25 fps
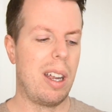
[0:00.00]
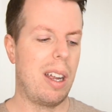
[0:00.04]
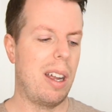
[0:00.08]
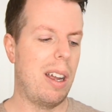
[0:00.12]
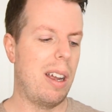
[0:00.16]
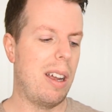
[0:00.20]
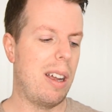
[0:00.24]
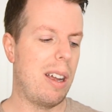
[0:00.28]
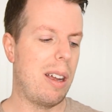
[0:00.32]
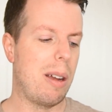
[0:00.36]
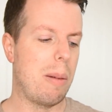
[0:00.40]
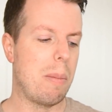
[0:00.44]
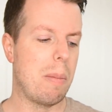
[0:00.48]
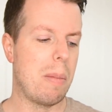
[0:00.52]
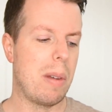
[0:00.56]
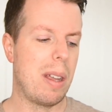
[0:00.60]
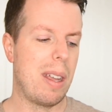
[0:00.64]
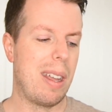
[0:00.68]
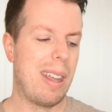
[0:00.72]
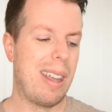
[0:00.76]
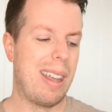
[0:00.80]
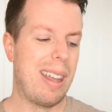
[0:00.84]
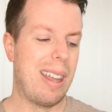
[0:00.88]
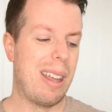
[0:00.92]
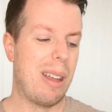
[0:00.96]

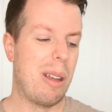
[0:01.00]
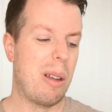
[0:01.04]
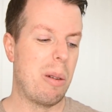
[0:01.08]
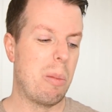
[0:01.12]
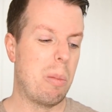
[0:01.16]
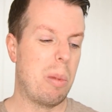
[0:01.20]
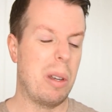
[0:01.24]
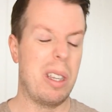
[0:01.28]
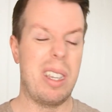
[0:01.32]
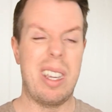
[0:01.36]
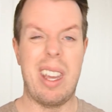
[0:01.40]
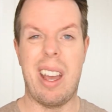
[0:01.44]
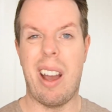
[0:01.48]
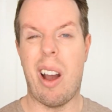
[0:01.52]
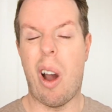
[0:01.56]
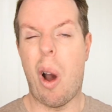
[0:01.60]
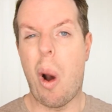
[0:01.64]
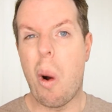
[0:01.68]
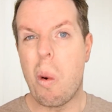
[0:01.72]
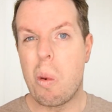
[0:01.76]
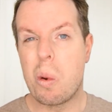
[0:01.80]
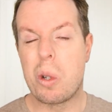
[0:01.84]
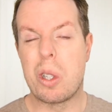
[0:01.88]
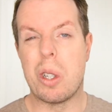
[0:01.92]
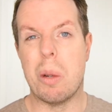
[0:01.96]
But yeah,
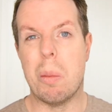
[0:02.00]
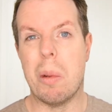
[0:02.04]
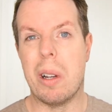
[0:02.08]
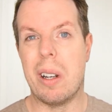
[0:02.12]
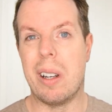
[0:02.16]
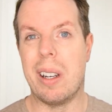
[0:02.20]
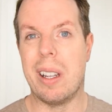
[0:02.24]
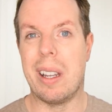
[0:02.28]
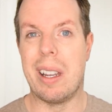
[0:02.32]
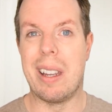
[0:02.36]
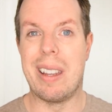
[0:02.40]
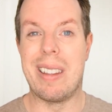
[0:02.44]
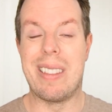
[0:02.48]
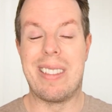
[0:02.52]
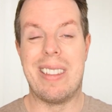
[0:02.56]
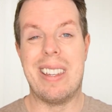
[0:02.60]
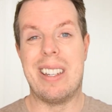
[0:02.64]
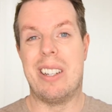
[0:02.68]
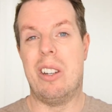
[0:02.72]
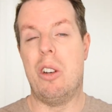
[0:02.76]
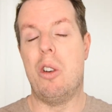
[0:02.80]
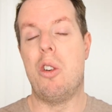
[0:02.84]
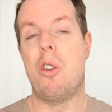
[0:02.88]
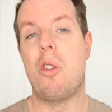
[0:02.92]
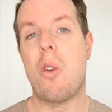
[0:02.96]
ultimately
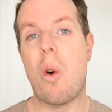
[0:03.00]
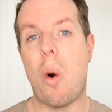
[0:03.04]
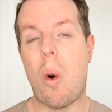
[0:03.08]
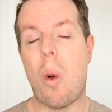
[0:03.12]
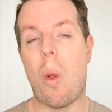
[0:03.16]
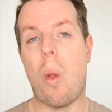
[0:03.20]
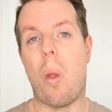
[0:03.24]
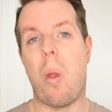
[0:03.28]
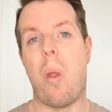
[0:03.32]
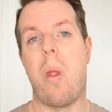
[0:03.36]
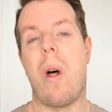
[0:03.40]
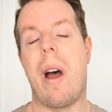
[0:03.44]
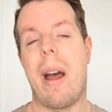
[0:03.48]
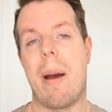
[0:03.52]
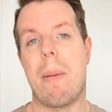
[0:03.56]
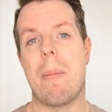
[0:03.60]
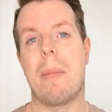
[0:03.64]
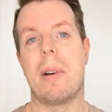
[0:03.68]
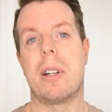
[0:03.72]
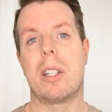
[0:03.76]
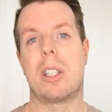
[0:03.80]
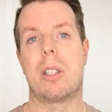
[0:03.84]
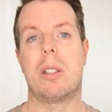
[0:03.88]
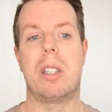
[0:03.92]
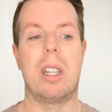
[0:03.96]
there's not that
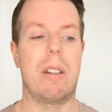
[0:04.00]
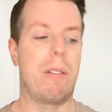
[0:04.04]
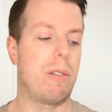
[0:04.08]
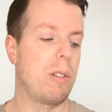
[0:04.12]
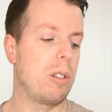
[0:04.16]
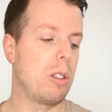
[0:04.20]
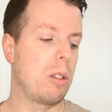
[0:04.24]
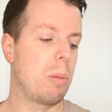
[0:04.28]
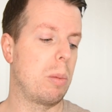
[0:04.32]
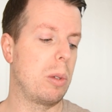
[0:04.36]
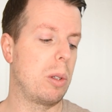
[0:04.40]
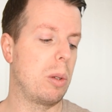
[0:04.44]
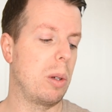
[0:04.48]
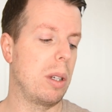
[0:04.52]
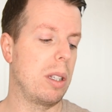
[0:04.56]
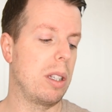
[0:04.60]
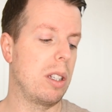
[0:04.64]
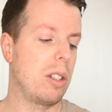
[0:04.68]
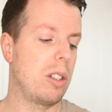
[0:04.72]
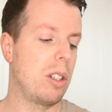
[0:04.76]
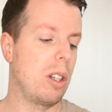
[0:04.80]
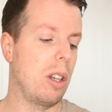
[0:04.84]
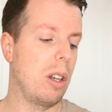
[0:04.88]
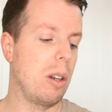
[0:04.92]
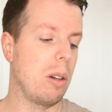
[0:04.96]
much difference between the
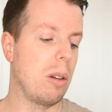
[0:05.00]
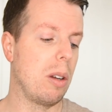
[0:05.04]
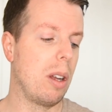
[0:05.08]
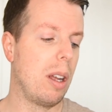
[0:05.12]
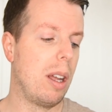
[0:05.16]
two.